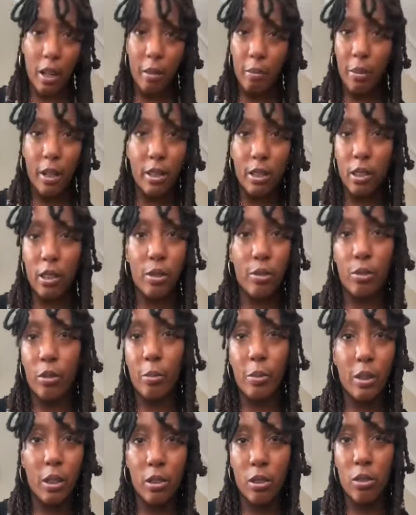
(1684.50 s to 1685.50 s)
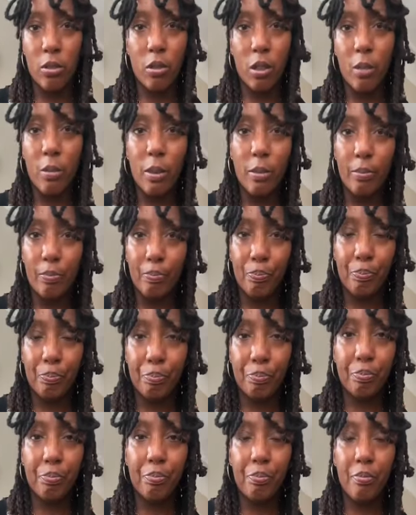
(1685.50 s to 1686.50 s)
not bisexual because of trauma.
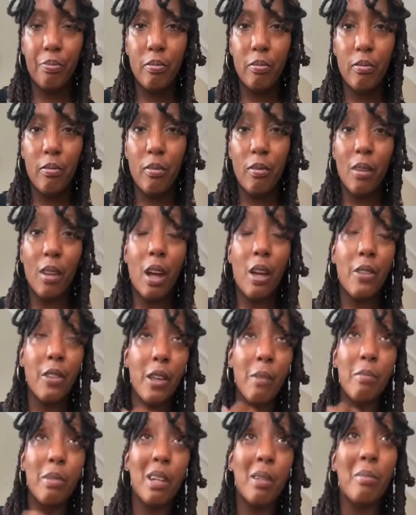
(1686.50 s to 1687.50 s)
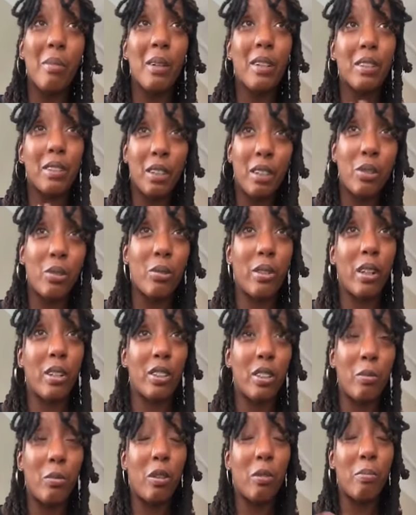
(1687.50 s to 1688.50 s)
I think being bisexual is
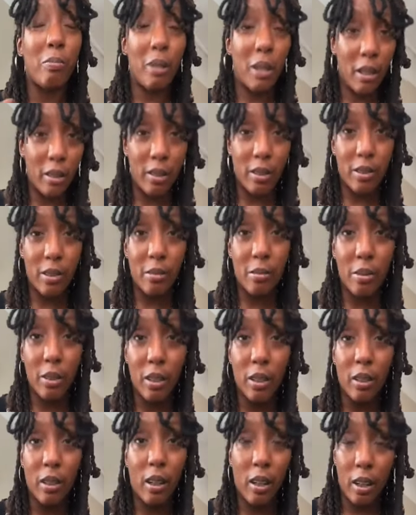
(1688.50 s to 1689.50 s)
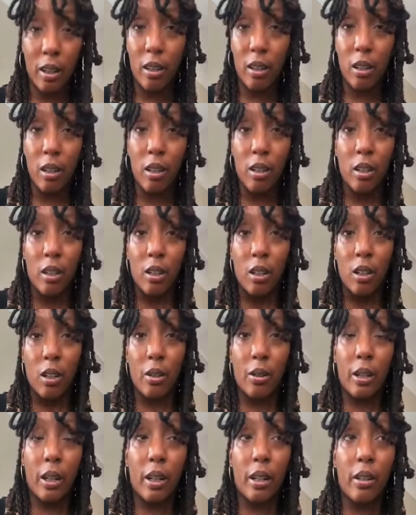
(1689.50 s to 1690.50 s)
actually more balanced than being gay,
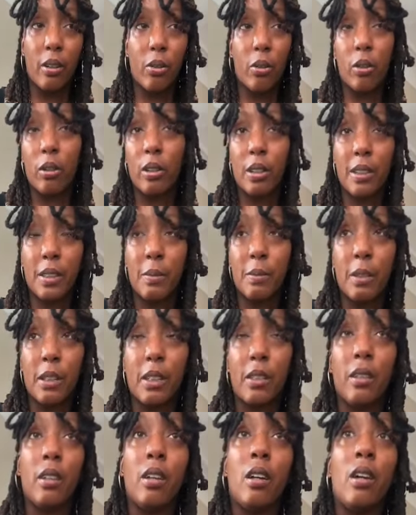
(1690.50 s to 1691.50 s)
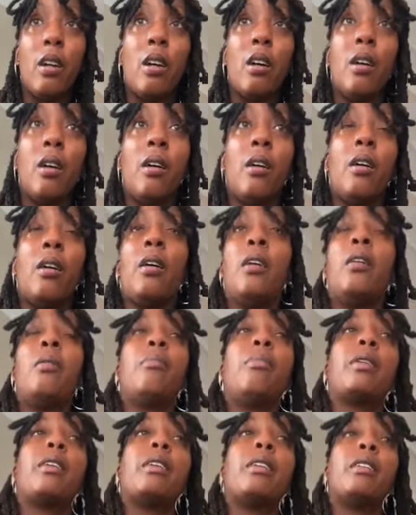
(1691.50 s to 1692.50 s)
okay, or lesbian.
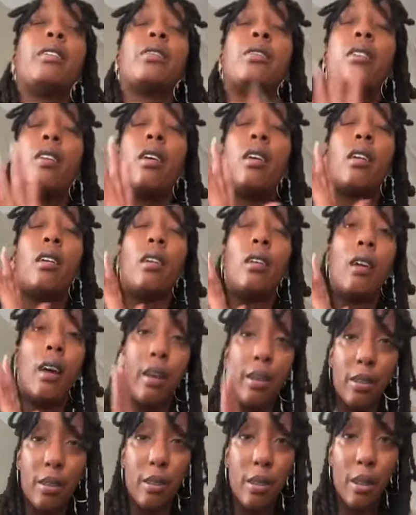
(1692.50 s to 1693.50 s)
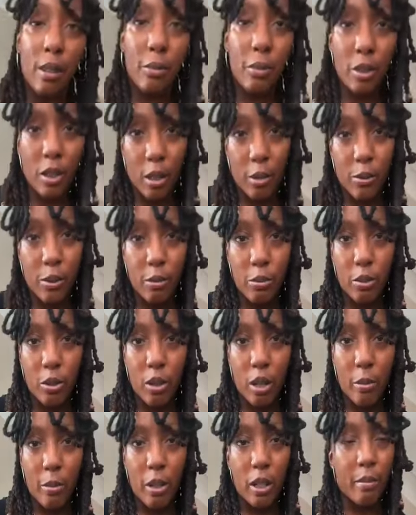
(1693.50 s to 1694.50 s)
Because a lot of times it comes from
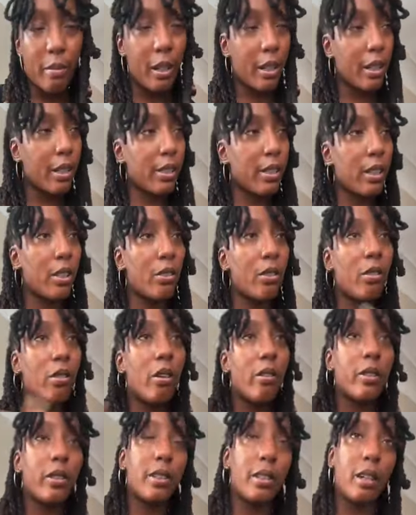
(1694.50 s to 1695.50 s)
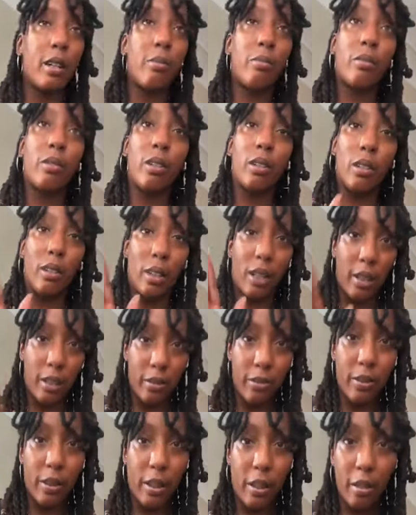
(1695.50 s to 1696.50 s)
trauma. I'm not going to say all the time, but a lot
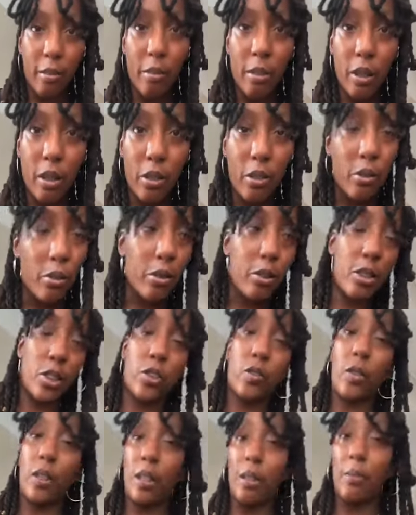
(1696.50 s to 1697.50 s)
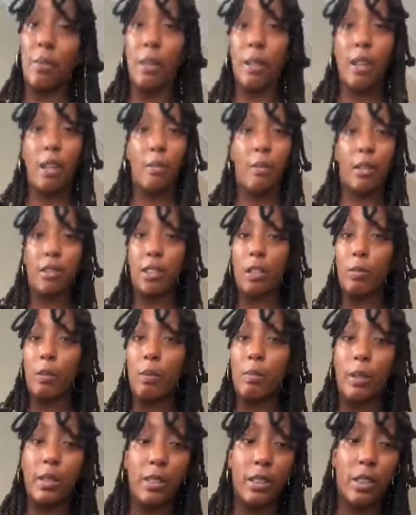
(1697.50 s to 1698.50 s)
of gay men who are just straight up gay, I'm not talking
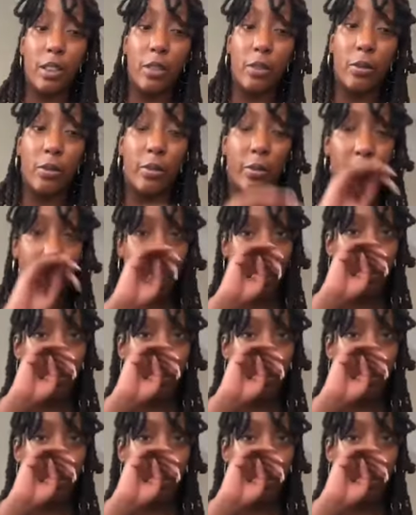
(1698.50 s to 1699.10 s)
about bisexual,